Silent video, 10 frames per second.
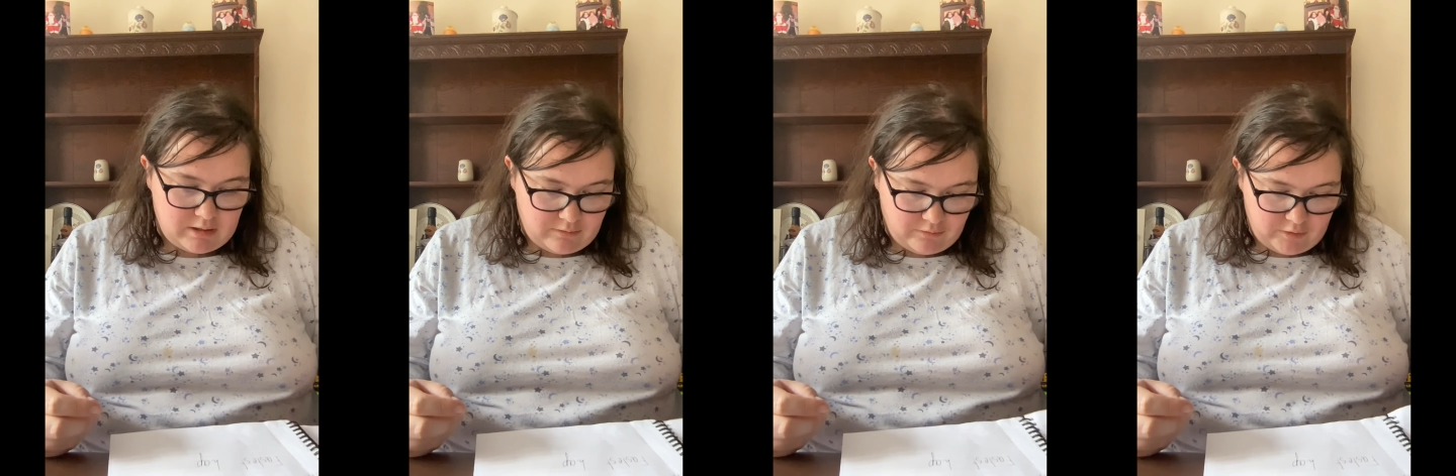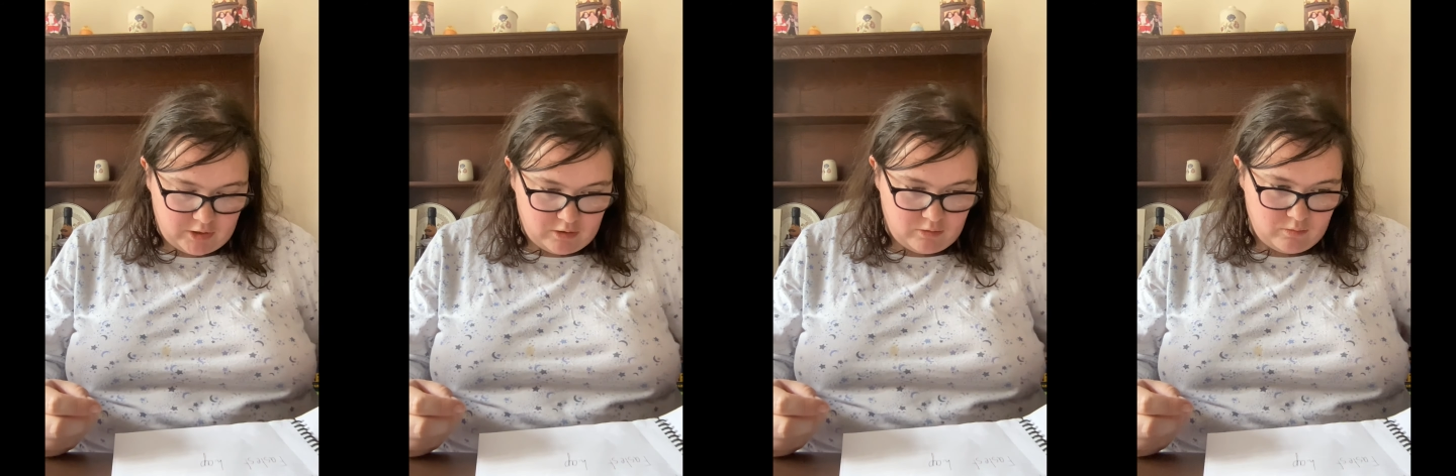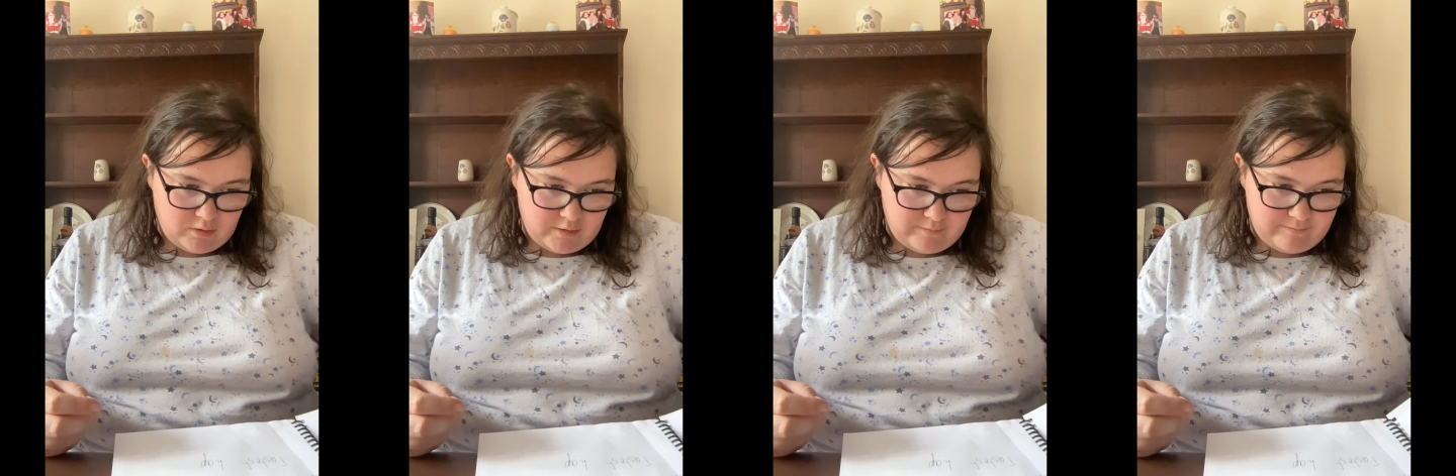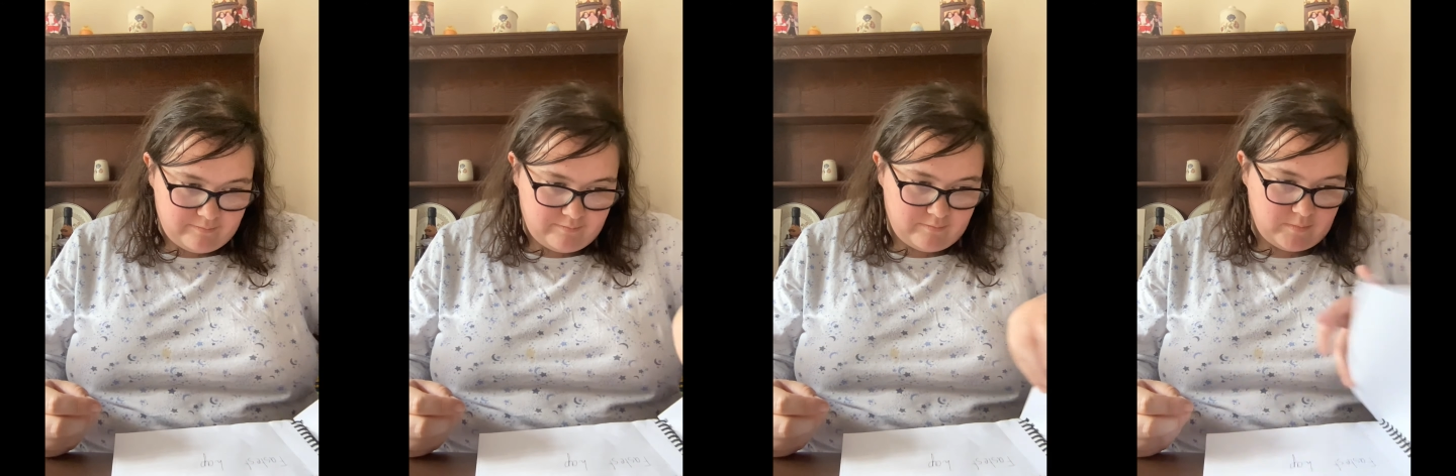If
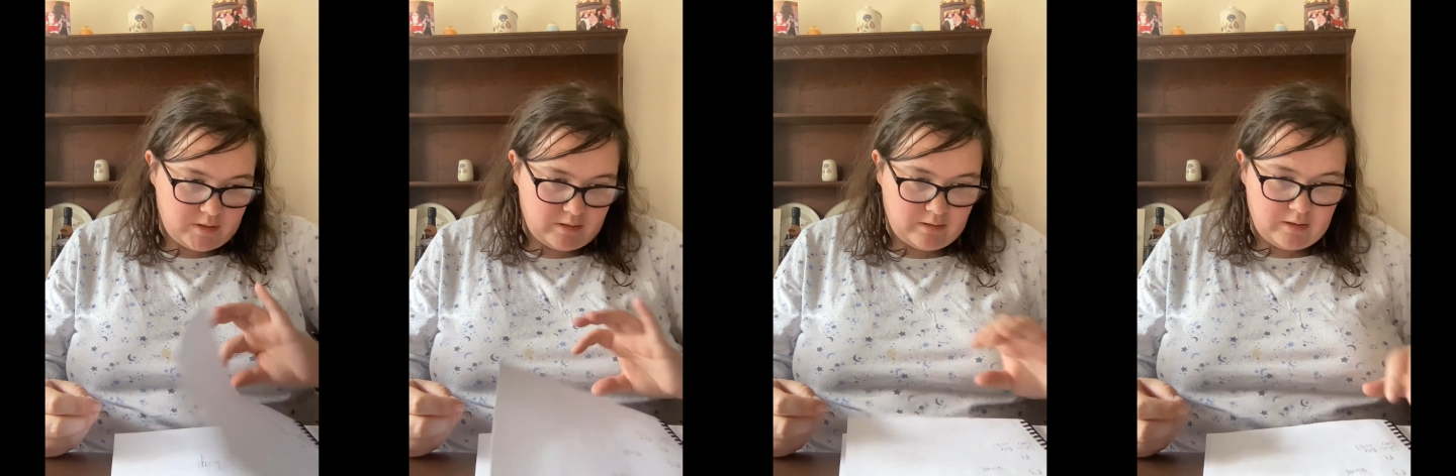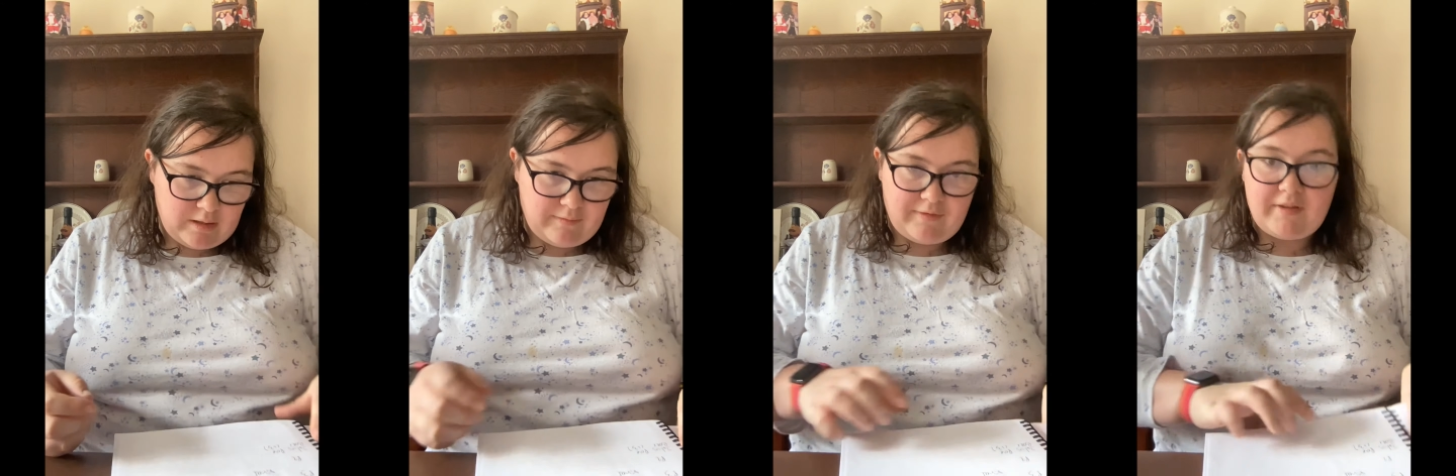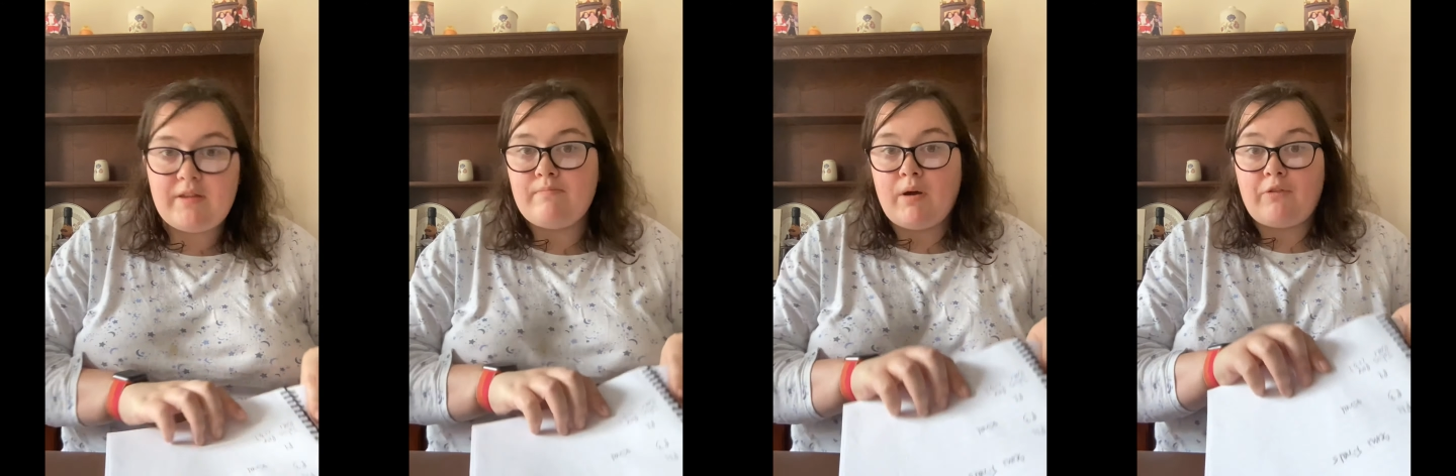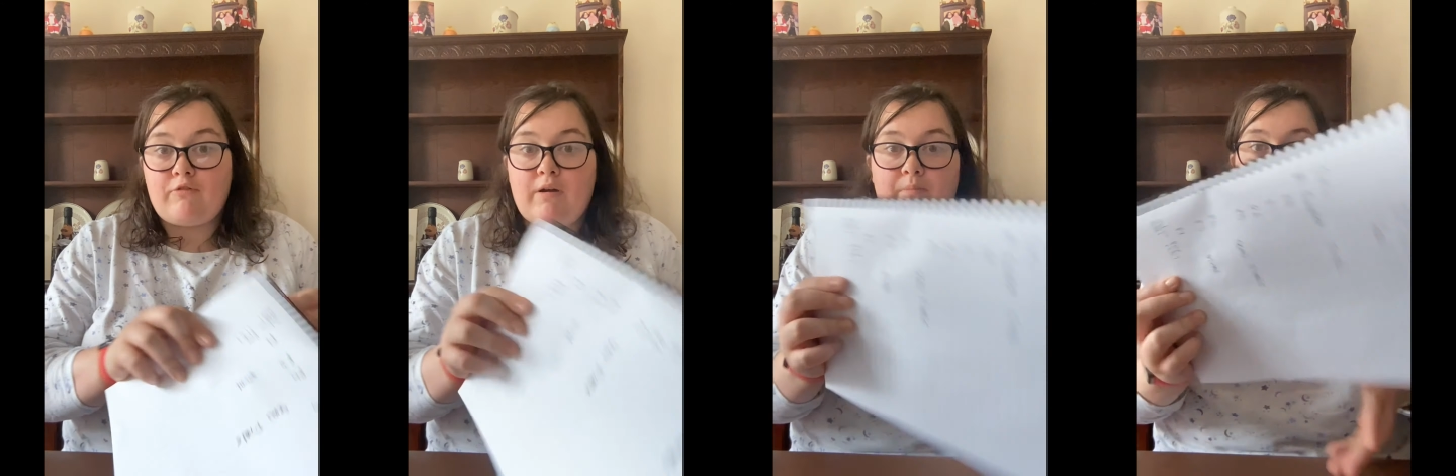you have seen my
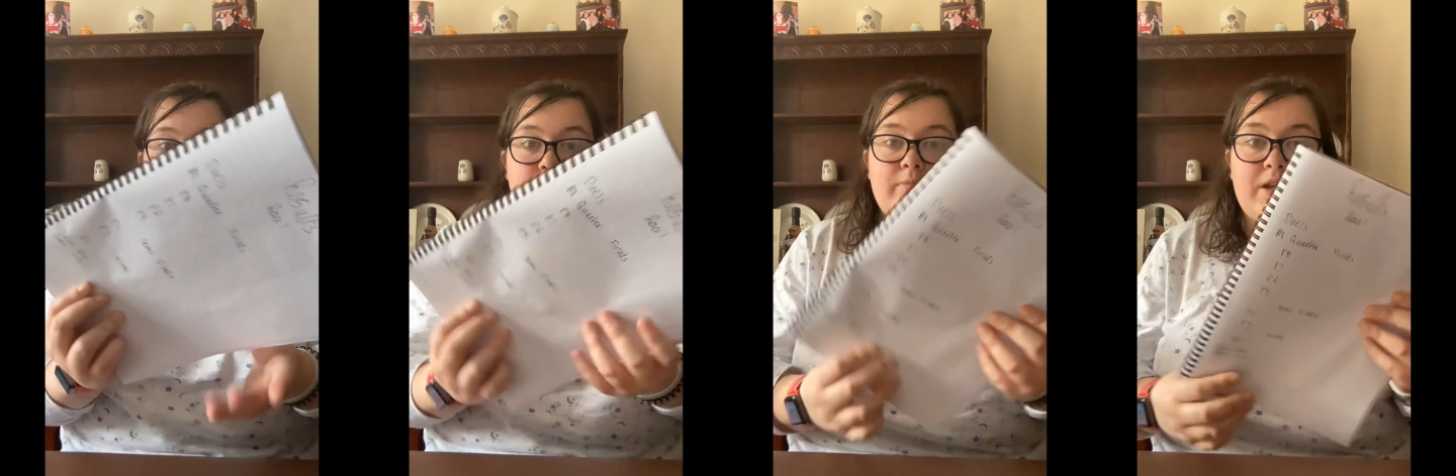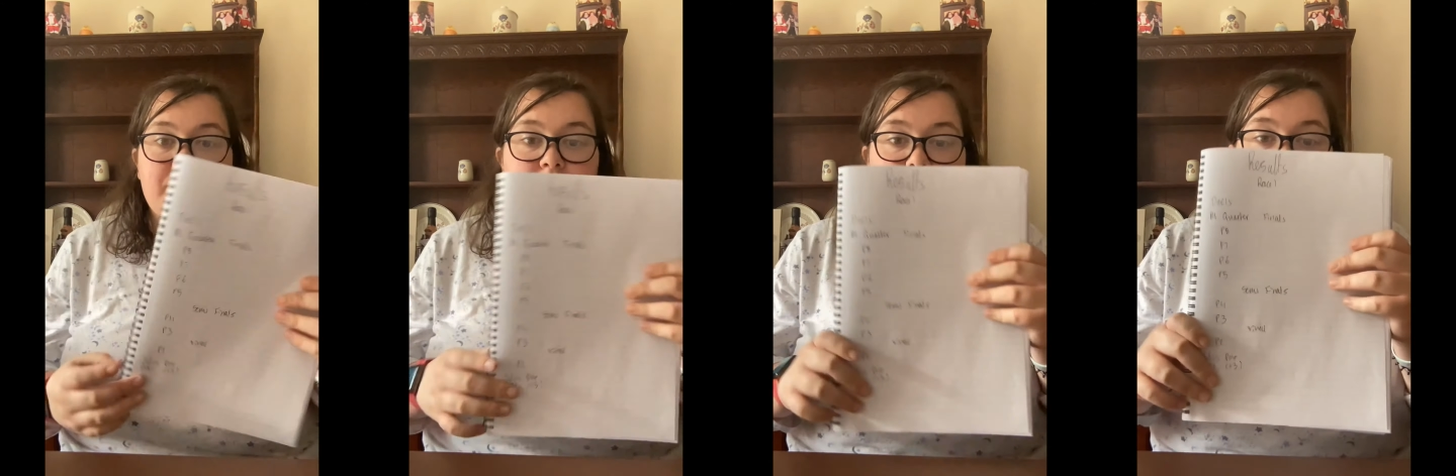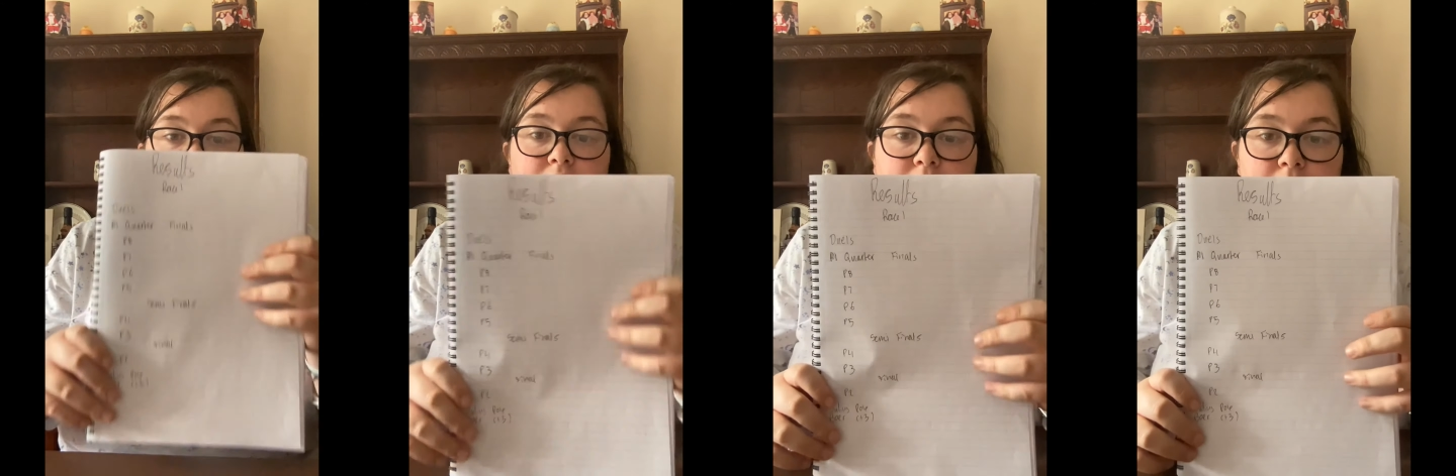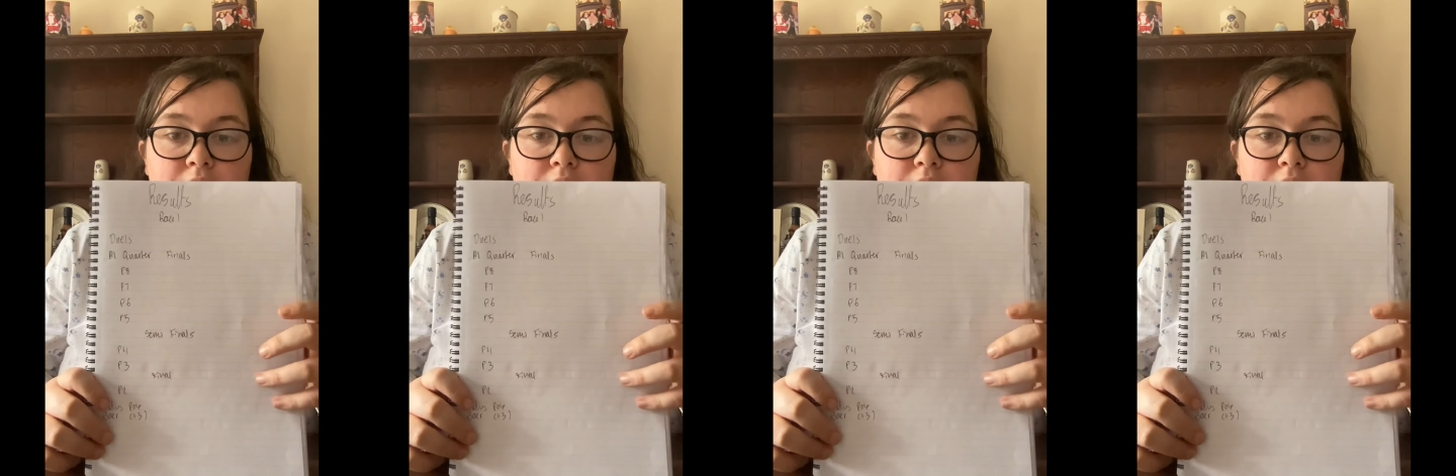scrapbook from last year,